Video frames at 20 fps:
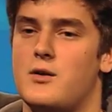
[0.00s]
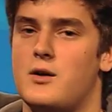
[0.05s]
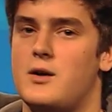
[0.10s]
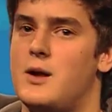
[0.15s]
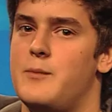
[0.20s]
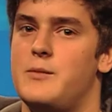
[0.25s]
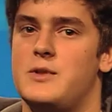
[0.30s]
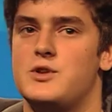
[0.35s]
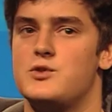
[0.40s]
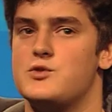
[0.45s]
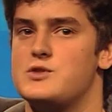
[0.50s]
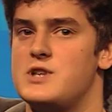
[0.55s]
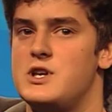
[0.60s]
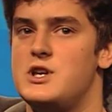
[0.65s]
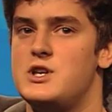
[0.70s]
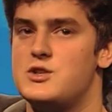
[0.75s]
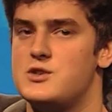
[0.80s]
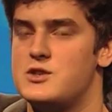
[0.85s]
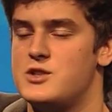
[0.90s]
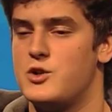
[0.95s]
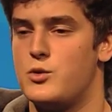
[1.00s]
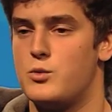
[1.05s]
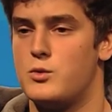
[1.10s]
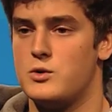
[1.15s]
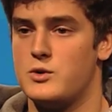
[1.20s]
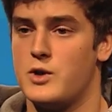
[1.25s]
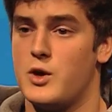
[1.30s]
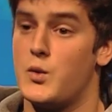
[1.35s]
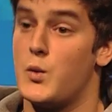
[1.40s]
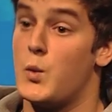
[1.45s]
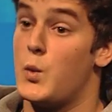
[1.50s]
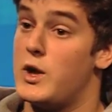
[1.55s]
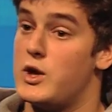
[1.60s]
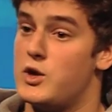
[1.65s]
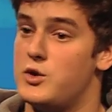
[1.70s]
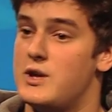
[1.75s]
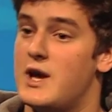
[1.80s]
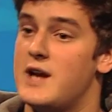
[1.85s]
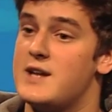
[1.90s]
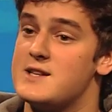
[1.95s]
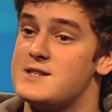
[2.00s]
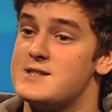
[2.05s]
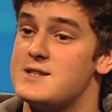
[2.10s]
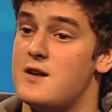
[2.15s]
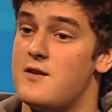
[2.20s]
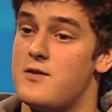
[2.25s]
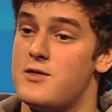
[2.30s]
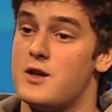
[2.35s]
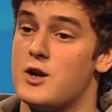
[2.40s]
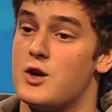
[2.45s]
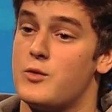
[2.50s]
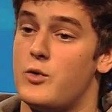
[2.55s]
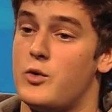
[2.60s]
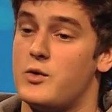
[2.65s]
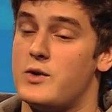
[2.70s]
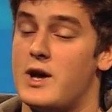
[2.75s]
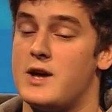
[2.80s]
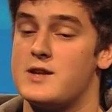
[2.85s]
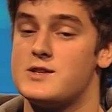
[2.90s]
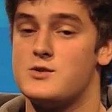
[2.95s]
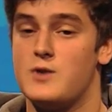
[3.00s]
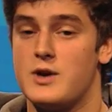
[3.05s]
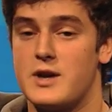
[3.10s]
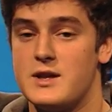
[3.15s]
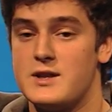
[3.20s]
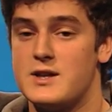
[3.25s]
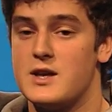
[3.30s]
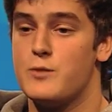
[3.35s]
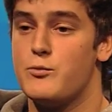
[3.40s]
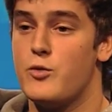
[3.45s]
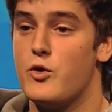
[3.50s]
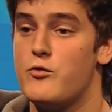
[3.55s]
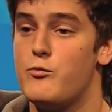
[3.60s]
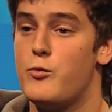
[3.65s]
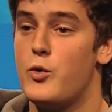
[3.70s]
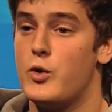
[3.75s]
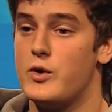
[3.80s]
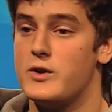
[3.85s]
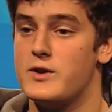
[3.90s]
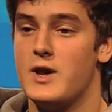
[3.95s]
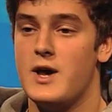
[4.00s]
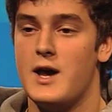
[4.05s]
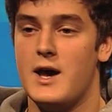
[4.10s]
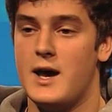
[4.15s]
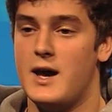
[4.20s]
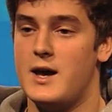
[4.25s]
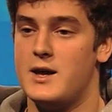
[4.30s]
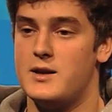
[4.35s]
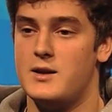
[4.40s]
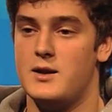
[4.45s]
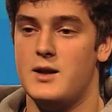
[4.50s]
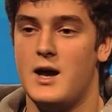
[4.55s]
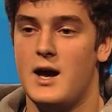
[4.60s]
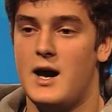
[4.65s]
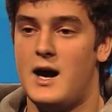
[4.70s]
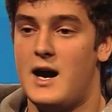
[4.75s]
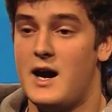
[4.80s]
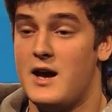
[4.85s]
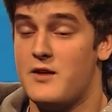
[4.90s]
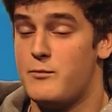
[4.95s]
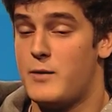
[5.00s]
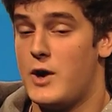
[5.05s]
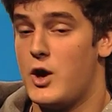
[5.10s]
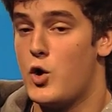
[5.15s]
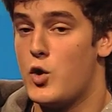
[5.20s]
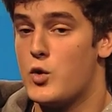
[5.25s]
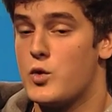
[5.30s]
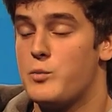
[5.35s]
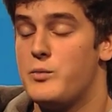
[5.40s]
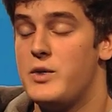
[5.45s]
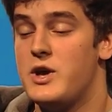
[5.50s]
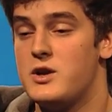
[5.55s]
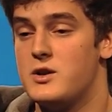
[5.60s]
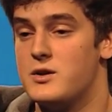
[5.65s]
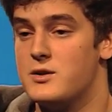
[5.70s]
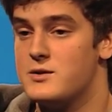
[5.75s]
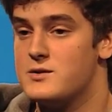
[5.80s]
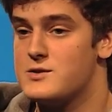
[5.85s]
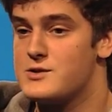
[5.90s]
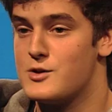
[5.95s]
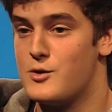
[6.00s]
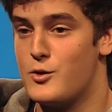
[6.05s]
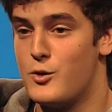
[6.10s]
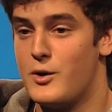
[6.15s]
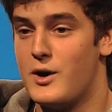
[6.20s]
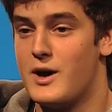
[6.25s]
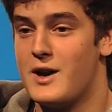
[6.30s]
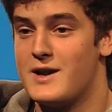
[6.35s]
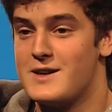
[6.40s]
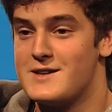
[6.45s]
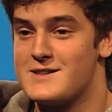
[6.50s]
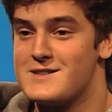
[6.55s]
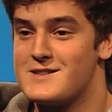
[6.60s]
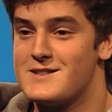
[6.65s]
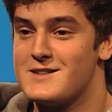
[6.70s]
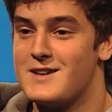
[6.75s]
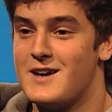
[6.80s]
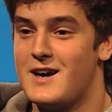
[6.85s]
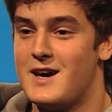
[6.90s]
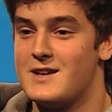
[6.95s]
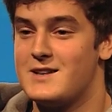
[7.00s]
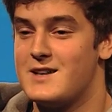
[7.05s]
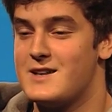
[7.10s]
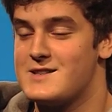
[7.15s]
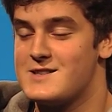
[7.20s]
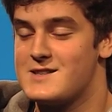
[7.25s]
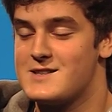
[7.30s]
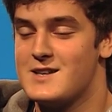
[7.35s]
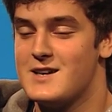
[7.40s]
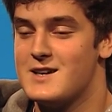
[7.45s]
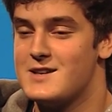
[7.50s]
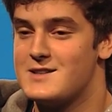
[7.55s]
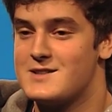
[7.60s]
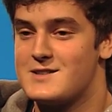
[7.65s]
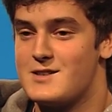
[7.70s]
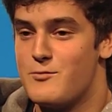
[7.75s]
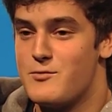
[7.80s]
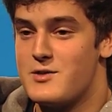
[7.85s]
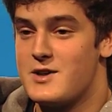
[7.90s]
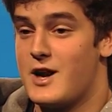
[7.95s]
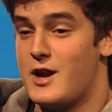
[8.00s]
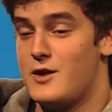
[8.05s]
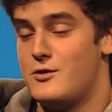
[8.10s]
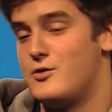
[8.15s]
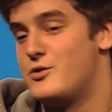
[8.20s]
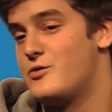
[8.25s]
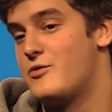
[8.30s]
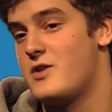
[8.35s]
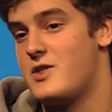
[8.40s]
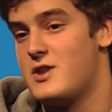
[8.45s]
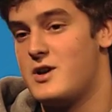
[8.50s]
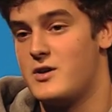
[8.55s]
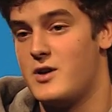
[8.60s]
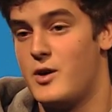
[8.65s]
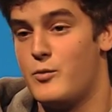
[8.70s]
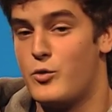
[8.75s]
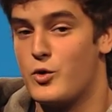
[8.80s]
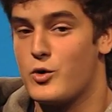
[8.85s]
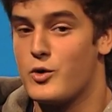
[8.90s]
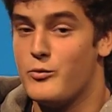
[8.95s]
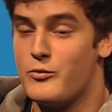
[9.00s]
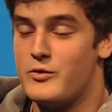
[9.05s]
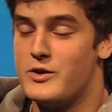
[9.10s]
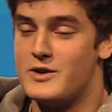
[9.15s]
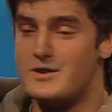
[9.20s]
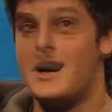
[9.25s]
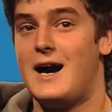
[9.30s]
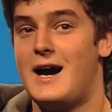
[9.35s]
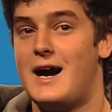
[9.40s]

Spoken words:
I mean, those issues in the world, what United States think about that. So I can take both points, and I have my own opinion, so I guess that's something I learned over there. I'm more confident.